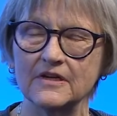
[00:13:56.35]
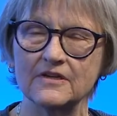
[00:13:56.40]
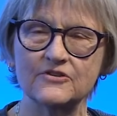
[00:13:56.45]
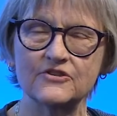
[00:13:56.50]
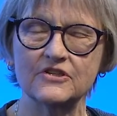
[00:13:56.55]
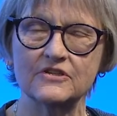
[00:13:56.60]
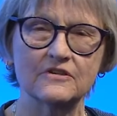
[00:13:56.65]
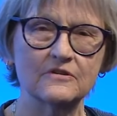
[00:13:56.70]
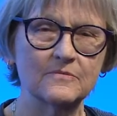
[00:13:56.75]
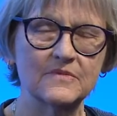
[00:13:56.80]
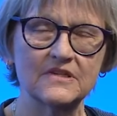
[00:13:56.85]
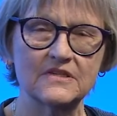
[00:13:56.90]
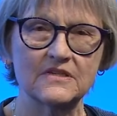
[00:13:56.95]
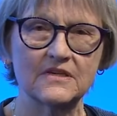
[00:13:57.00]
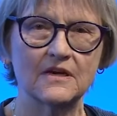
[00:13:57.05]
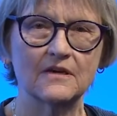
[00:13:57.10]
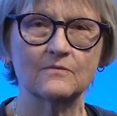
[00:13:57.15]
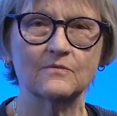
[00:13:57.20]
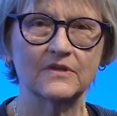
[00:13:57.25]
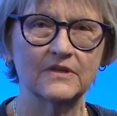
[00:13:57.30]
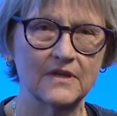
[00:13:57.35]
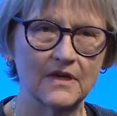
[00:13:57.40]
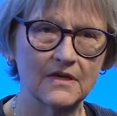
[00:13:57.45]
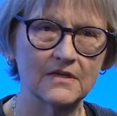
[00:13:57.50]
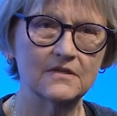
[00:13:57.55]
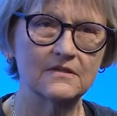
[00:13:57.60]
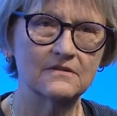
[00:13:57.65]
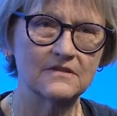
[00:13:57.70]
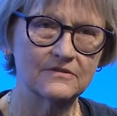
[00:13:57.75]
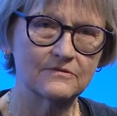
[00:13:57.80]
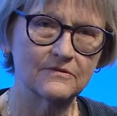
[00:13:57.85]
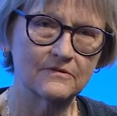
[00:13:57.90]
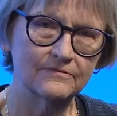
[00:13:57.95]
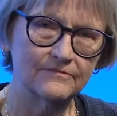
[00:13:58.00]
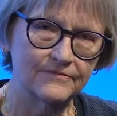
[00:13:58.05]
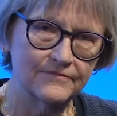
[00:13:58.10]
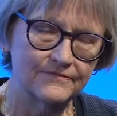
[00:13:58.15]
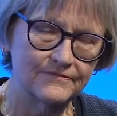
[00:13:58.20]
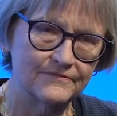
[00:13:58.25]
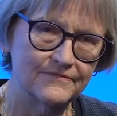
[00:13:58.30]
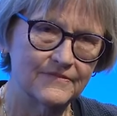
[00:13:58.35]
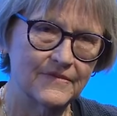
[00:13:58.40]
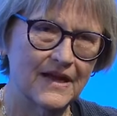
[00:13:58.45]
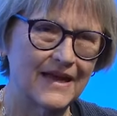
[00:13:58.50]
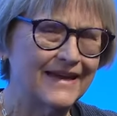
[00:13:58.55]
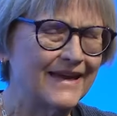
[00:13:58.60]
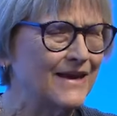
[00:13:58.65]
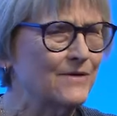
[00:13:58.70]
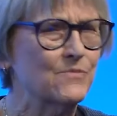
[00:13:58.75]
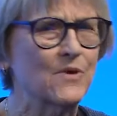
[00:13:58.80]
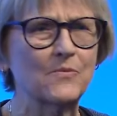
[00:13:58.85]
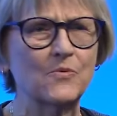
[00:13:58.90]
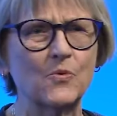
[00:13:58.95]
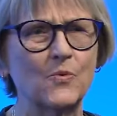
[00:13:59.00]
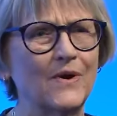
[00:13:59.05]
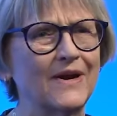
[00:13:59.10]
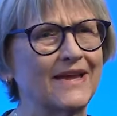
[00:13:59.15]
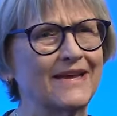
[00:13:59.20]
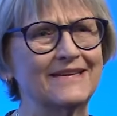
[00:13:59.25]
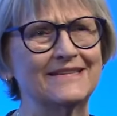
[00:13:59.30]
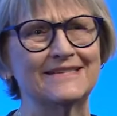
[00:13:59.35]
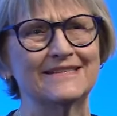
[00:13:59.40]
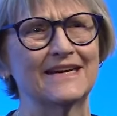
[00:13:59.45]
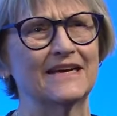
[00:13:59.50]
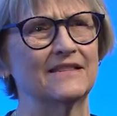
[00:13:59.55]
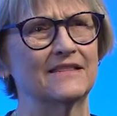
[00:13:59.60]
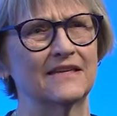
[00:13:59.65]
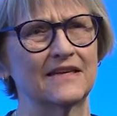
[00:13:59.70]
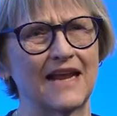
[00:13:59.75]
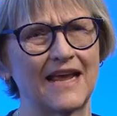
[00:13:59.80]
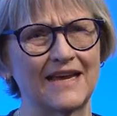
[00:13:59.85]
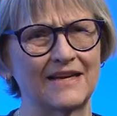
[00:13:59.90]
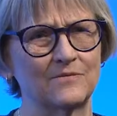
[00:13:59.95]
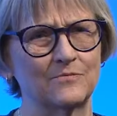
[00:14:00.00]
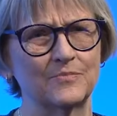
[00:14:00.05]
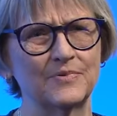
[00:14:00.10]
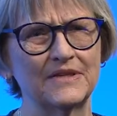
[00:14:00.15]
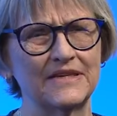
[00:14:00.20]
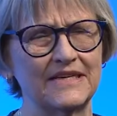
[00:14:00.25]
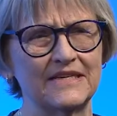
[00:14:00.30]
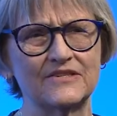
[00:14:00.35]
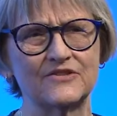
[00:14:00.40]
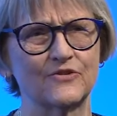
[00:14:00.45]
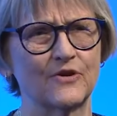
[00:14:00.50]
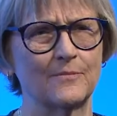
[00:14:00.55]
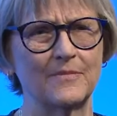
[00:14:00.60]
And she took me aside one night and said, I can't remember what I'd done that hadn't pleased her.